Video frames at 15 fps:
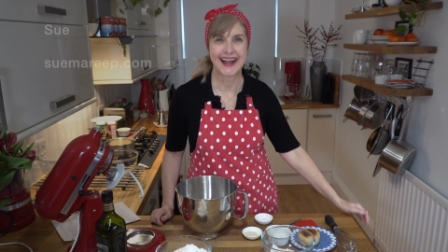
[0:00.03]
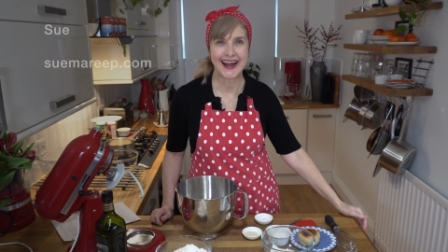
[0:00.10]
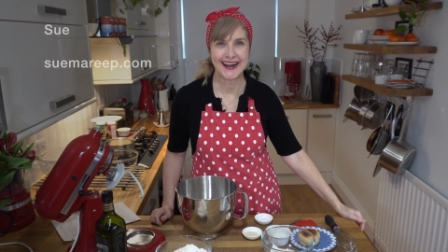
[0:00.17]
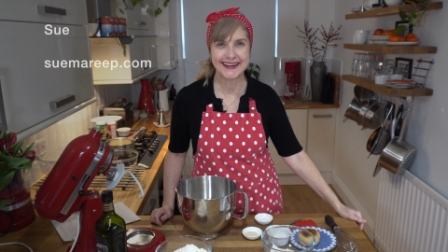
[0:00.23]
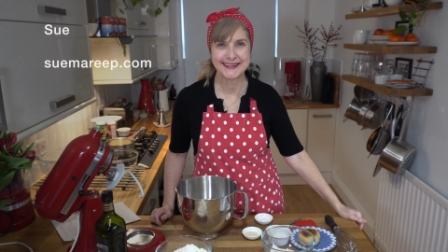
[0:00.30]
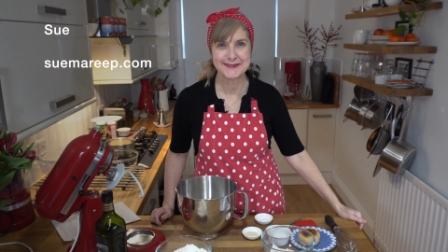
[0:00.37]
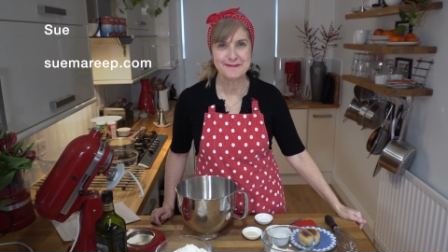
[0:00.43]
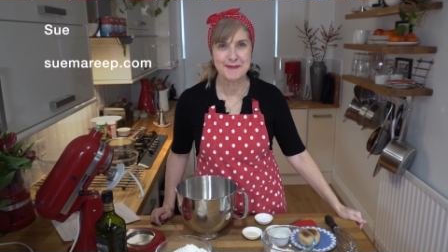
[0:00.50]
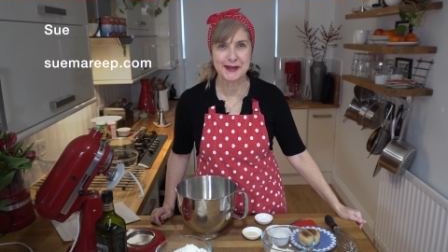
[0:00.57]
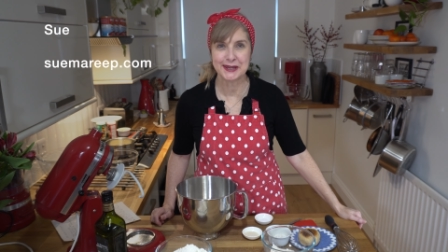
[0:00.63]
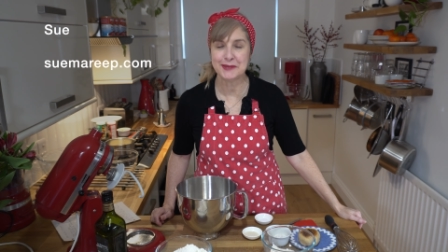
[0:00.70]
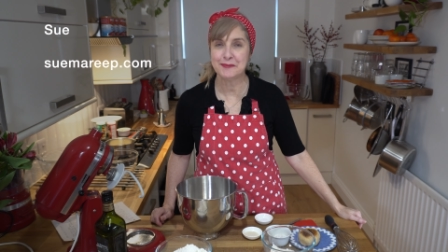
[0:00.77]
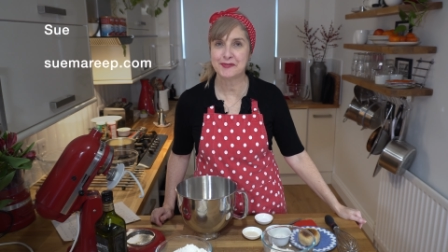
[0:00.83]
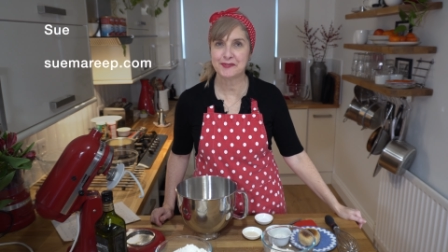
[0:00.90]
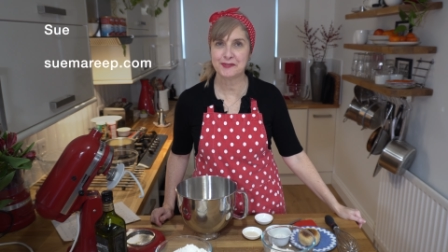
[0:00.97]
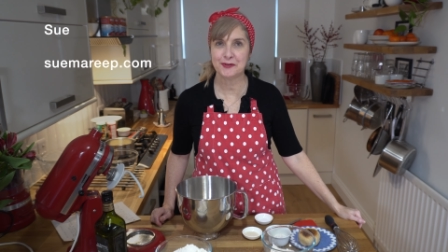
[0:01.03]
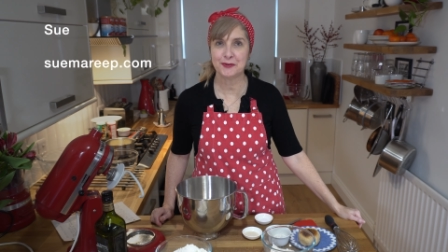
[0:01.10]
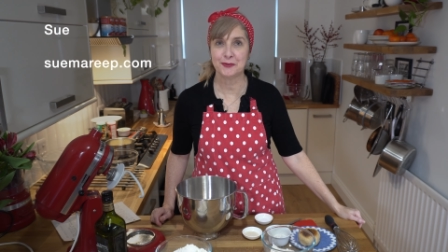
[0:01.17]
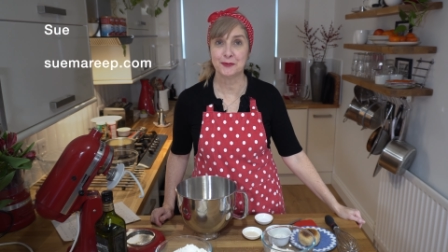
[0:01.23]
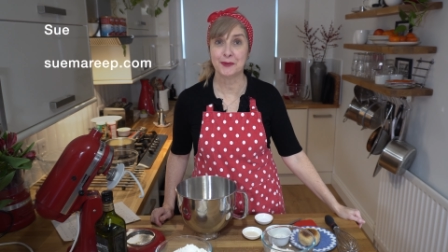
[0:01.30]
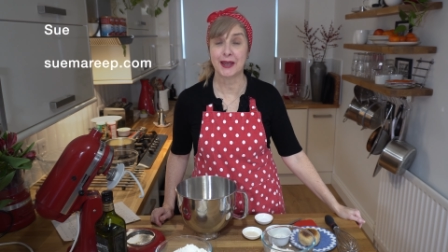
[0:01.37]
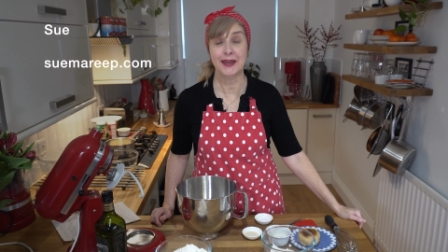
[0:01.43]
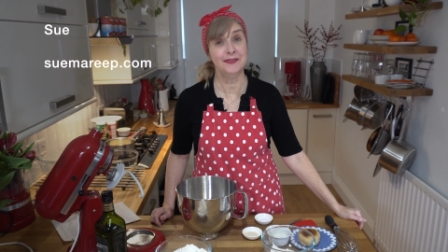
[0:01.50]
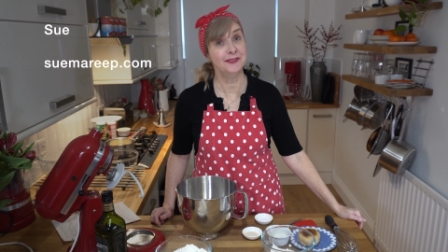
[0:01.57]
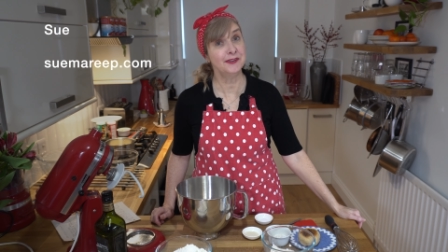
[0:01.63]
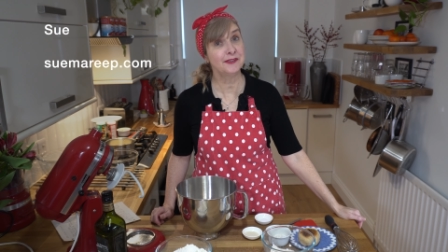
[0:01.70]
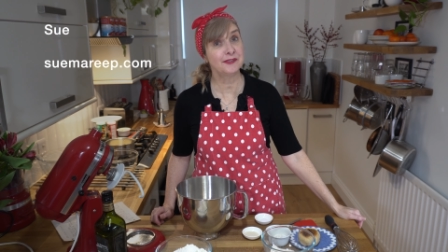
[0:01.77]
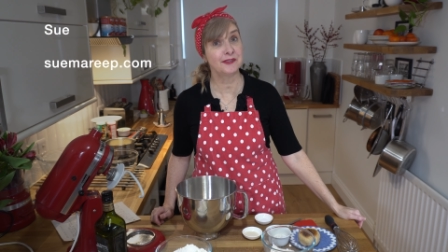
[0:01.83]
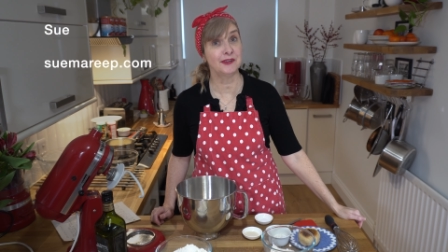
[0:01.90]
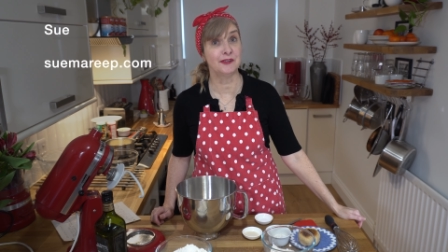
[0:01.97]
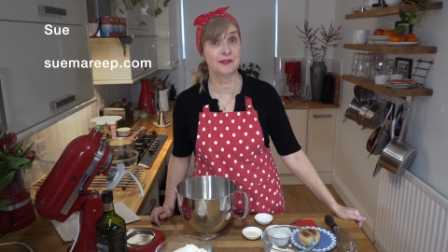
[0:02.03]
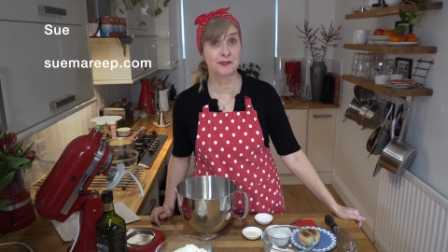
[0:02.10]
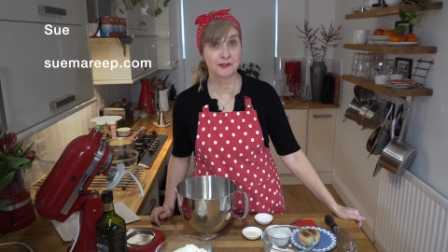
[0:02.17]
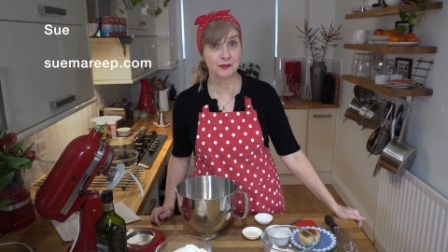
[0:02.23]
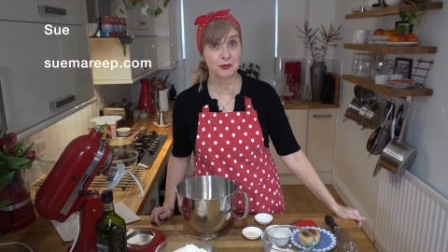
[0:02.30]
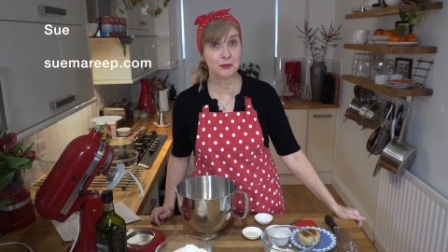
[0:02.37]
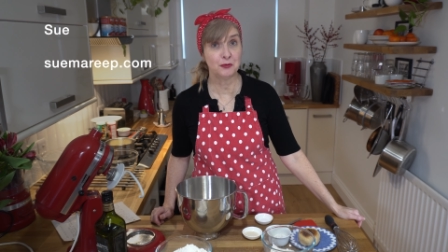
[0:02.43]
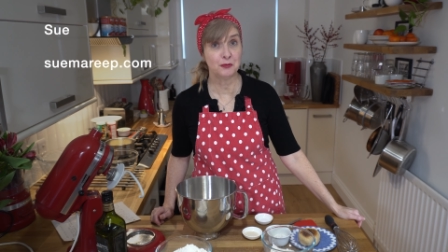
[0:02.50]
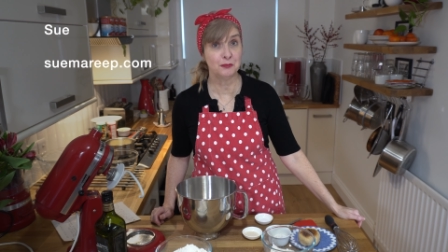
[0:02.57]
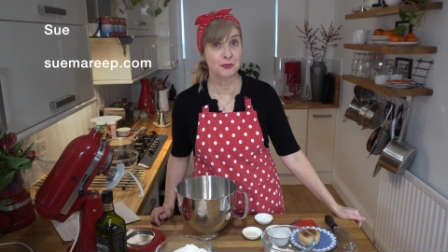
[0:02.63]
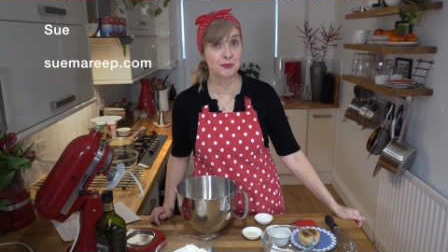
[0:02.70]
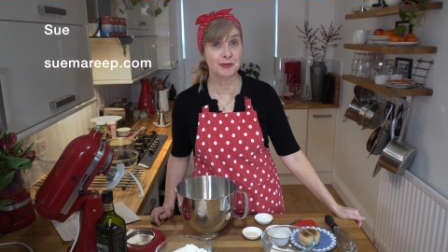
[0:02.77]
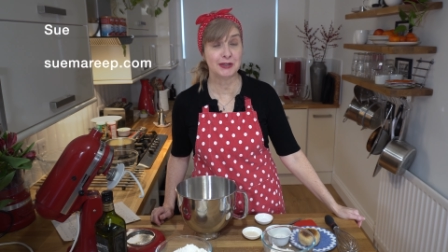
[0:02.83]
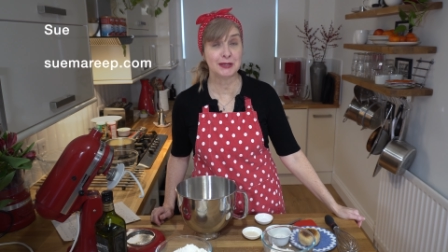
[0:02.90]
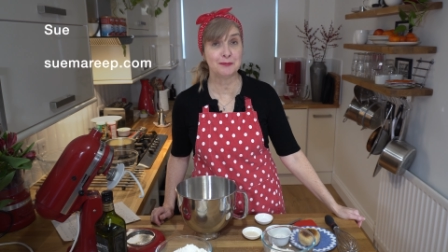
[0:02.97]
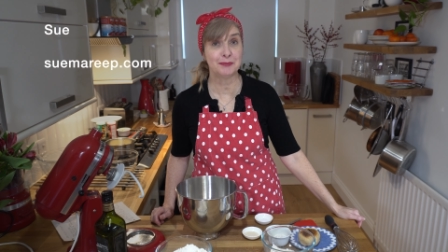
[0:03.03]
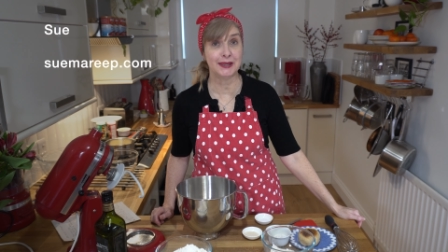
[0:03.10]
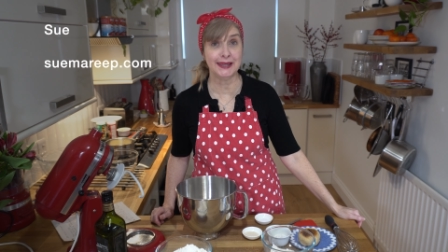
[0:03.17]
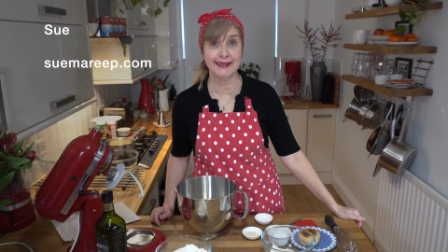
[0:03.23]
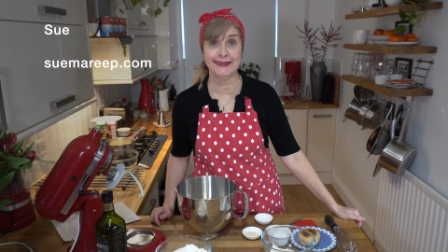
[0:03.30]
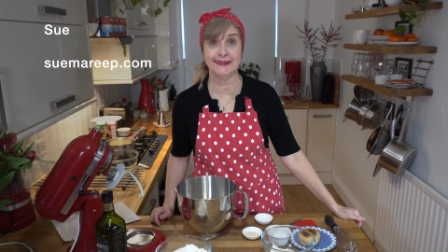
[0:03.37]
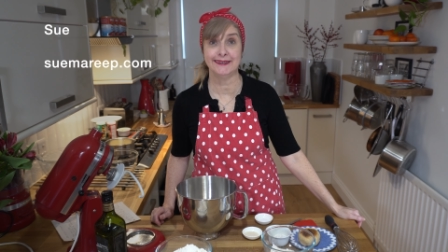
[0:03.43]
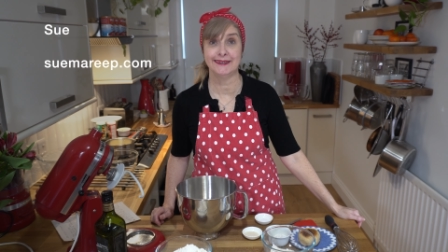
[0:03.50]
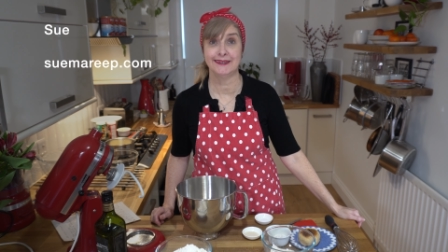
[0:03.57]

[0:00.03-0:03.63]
Hi, my name's Sue and this is Sue Maree P,